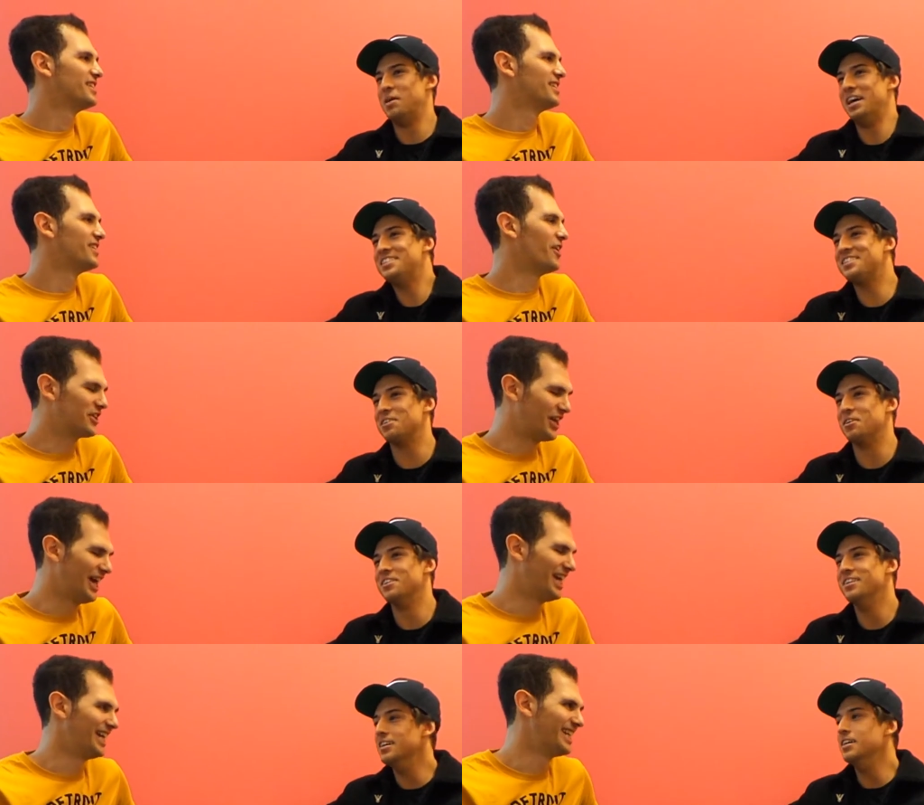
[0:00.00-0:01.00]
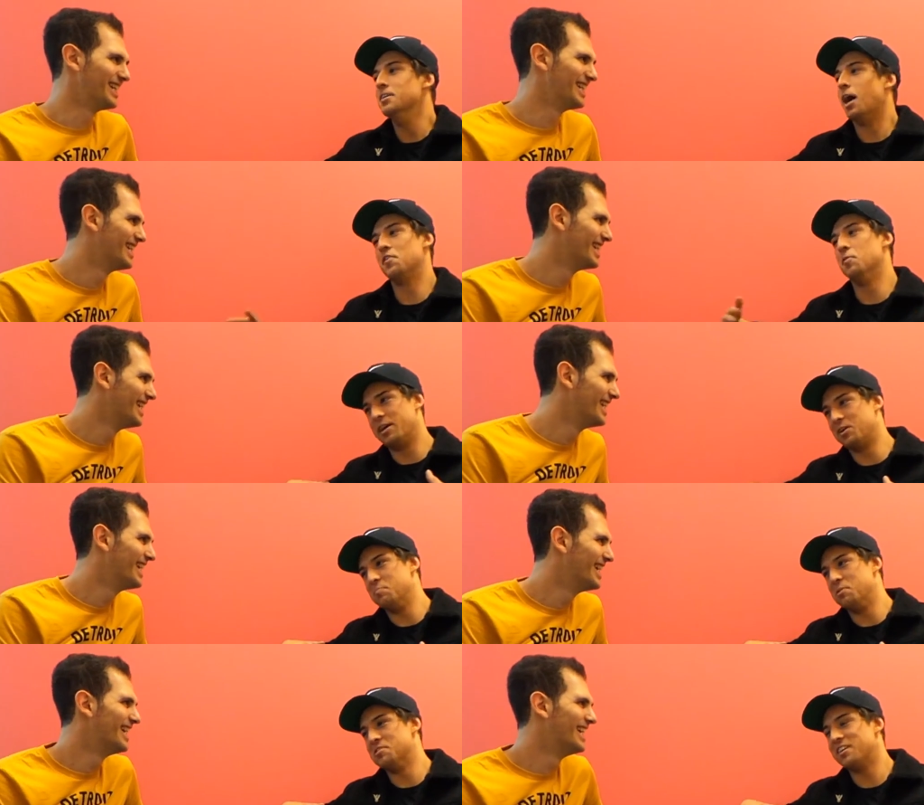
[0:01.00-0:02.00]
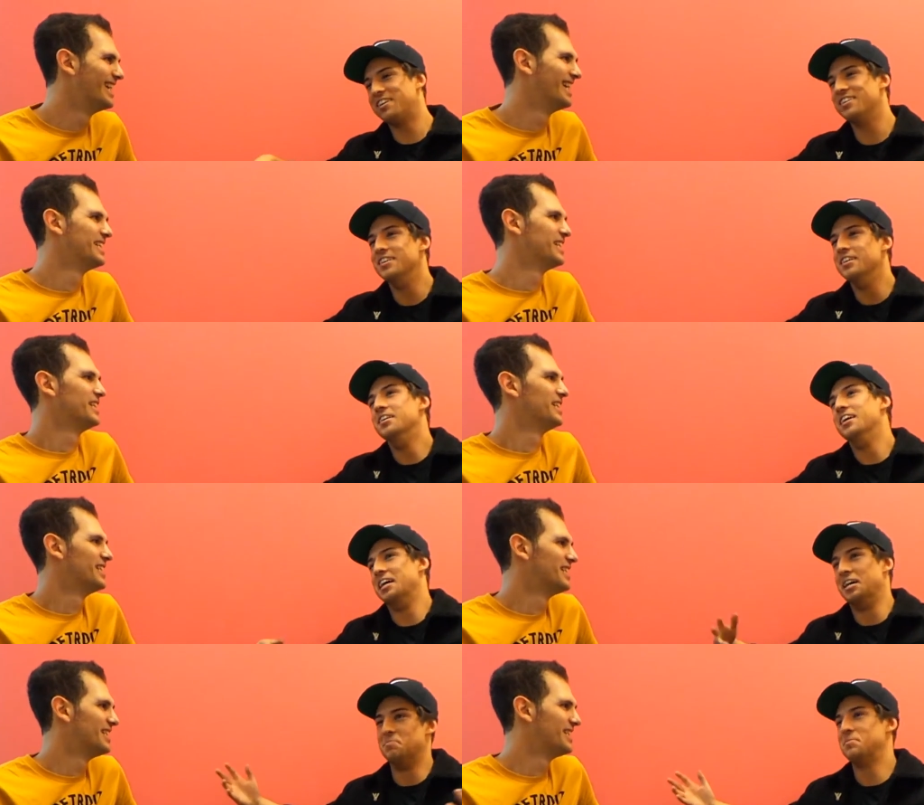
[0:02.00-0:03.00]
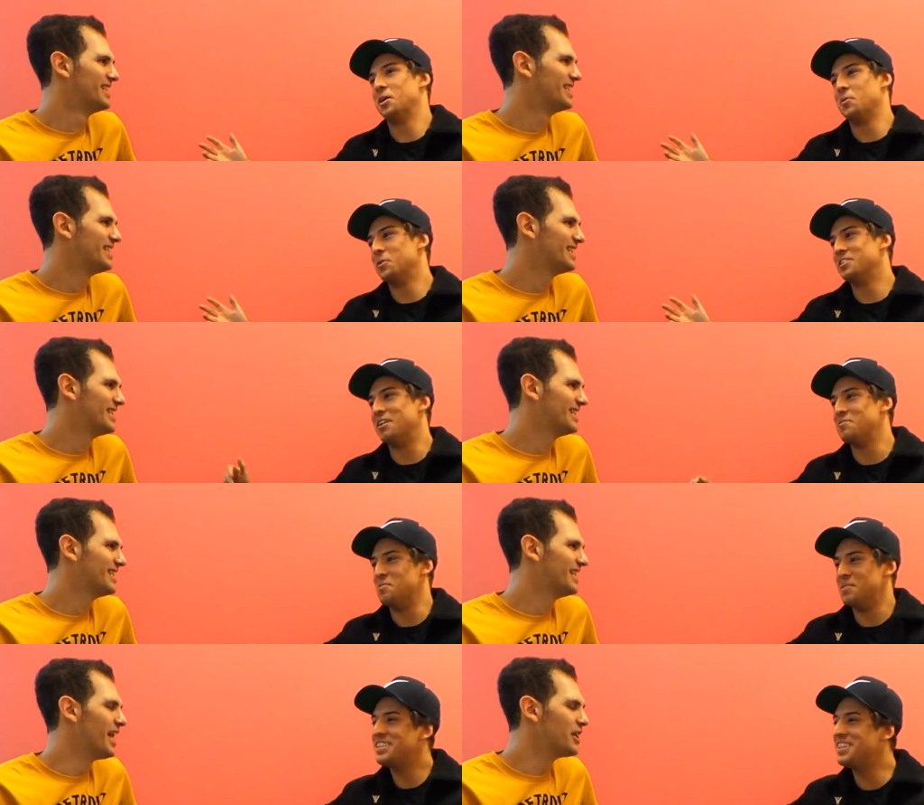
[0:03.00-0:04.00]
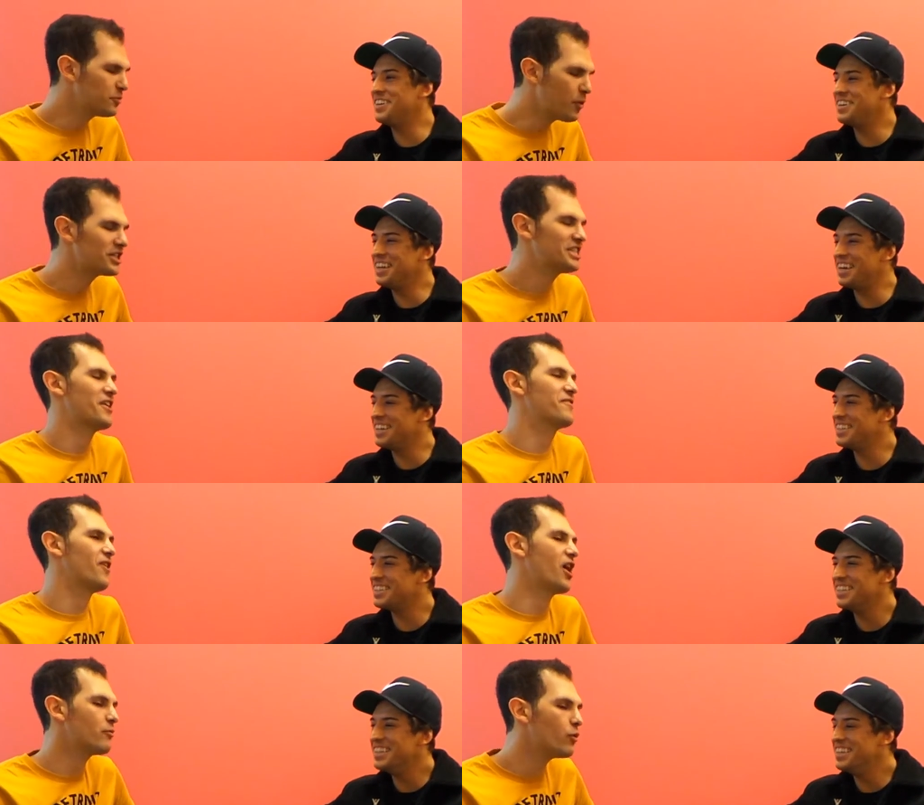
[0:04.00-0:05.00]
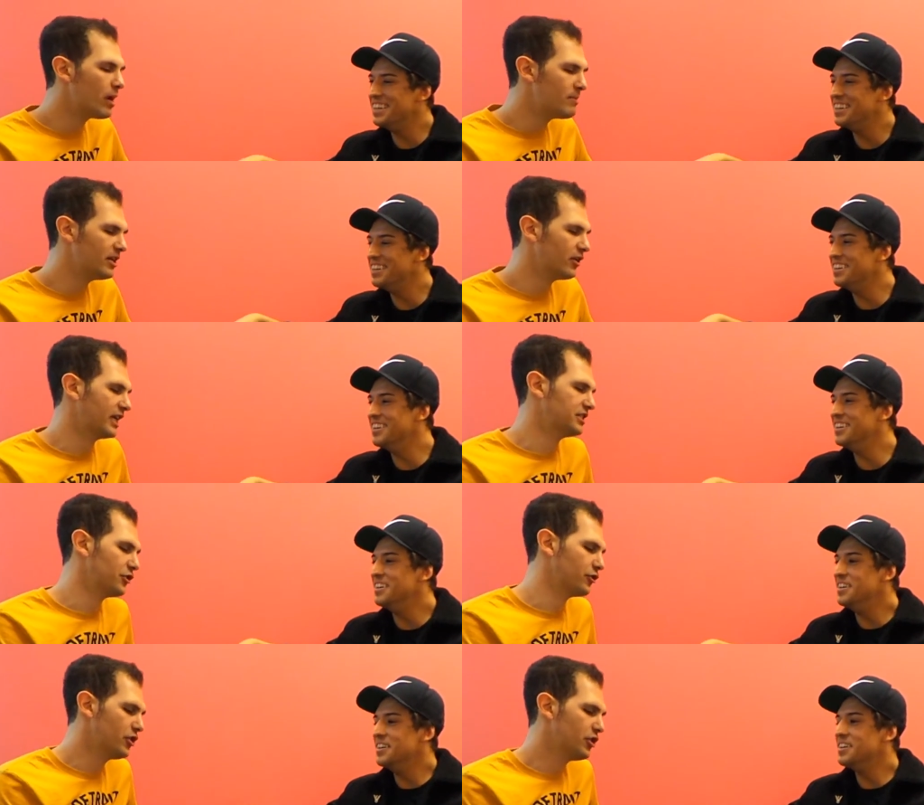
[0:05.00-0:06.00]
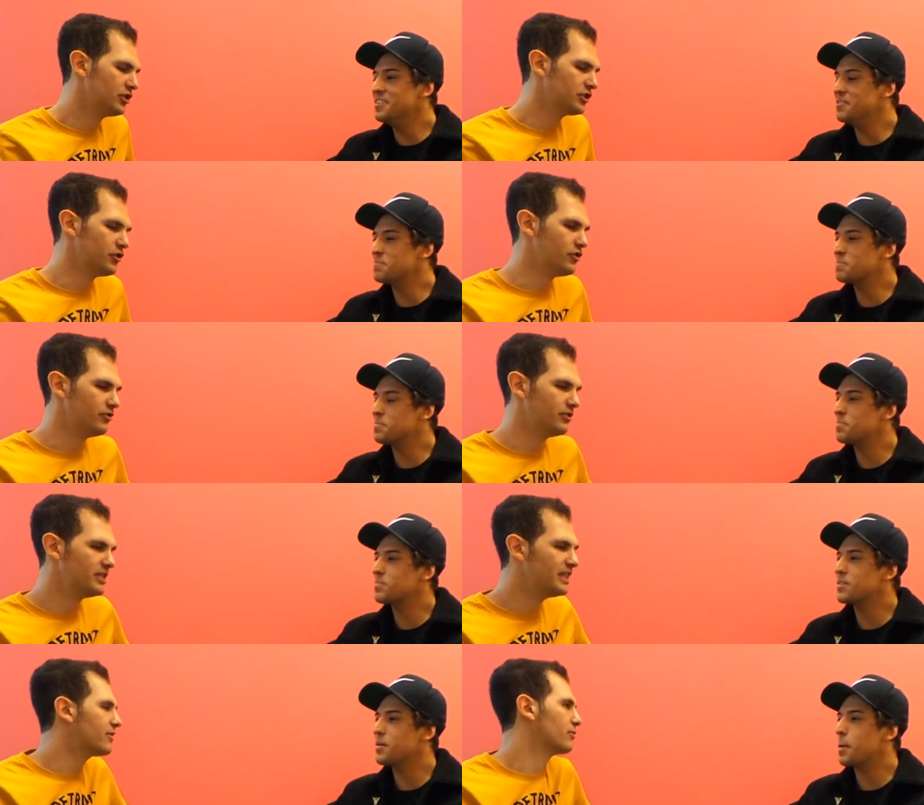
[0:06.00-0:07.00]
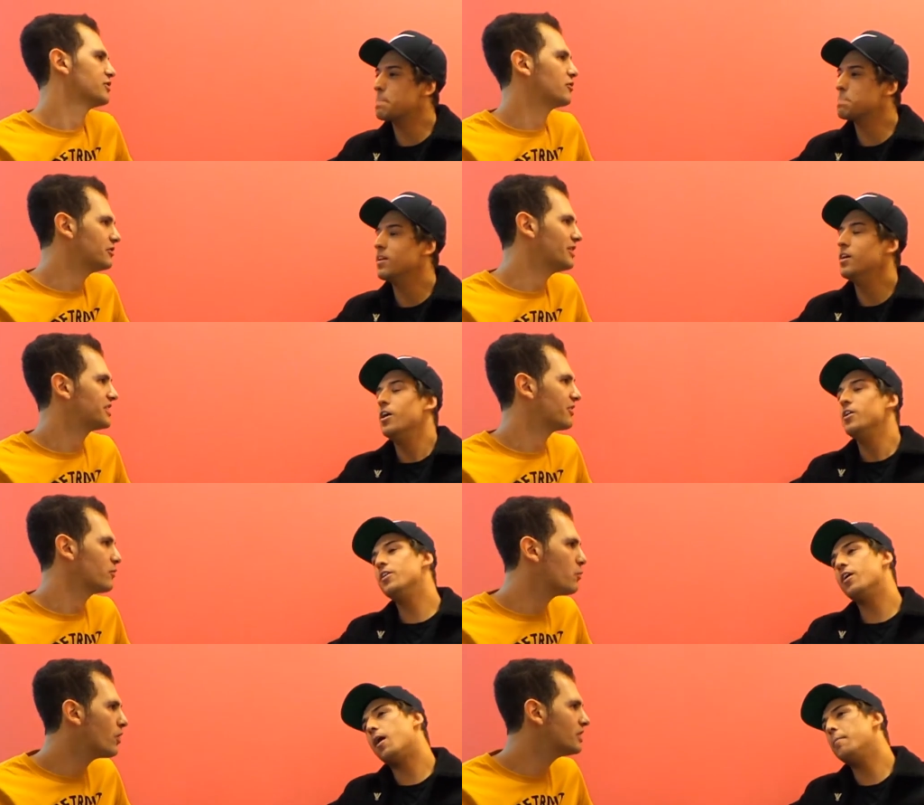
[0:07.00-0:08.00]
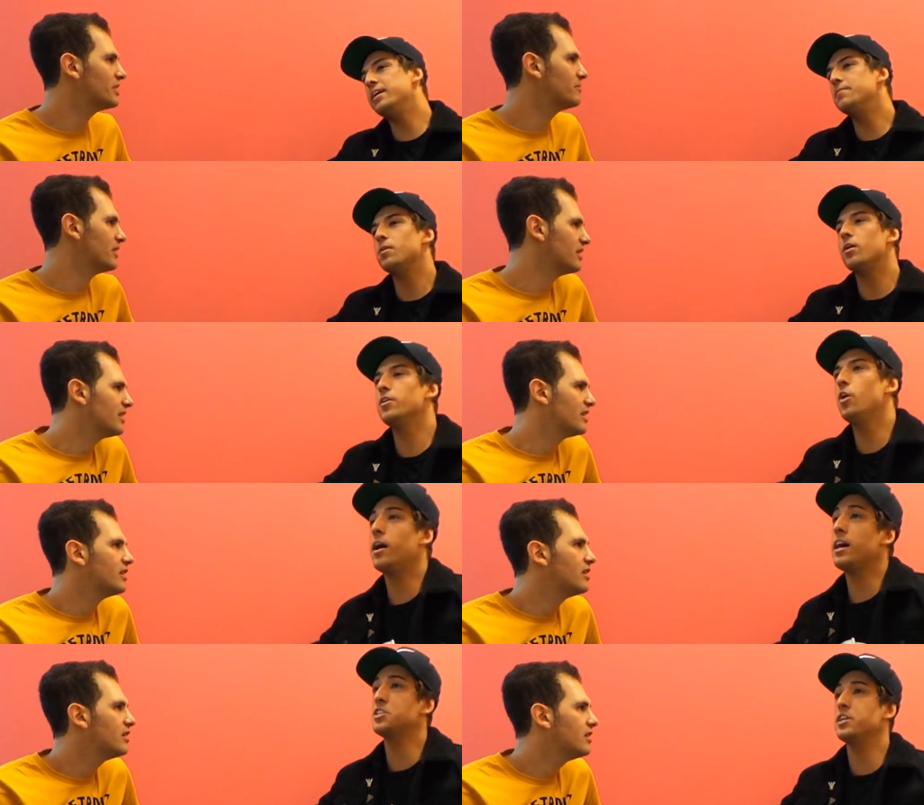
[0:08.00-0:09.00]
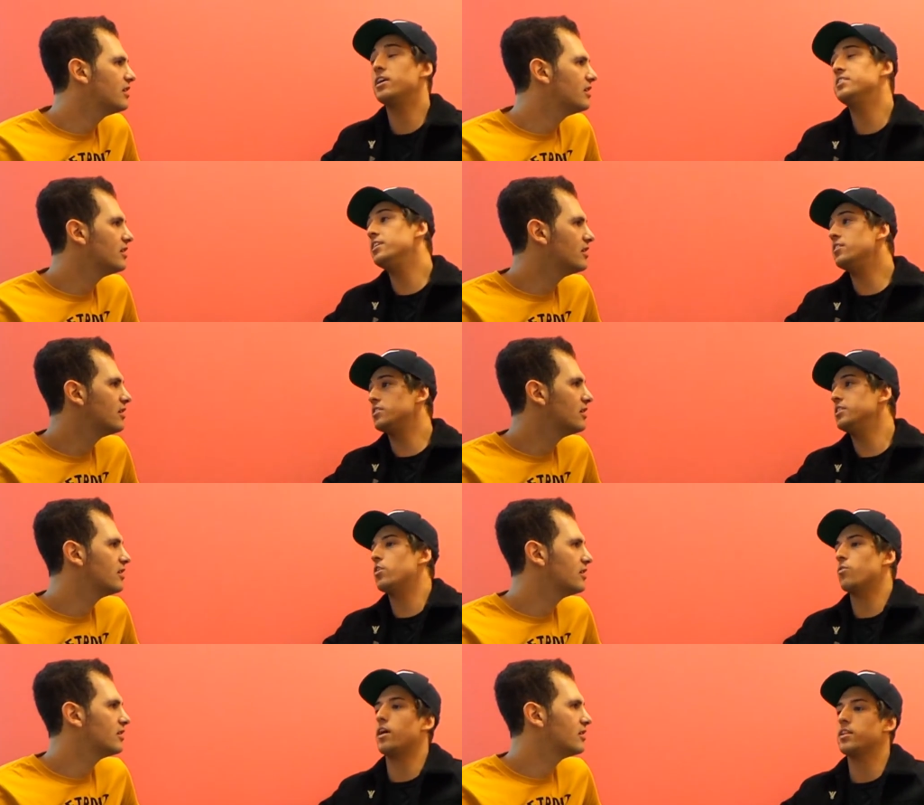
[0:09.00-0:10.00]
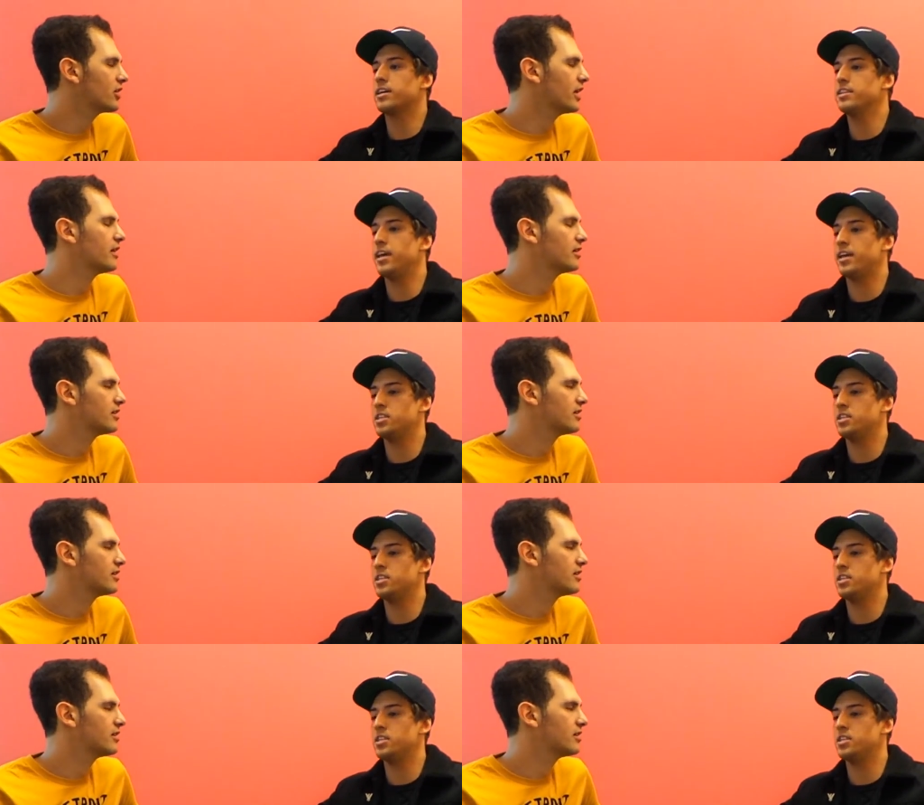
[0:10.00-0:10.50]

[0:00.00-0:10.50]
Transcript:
Speaker 1: best. So okay. I fell back on music and kind of worked out for me. It's It worked out fine. Well, I mean,
Speaker 2: okay, so so you didn't get the results you necessarily wanted. I mean,
Speaker 1: no, actually, I did. I did all right. Like at yeah. the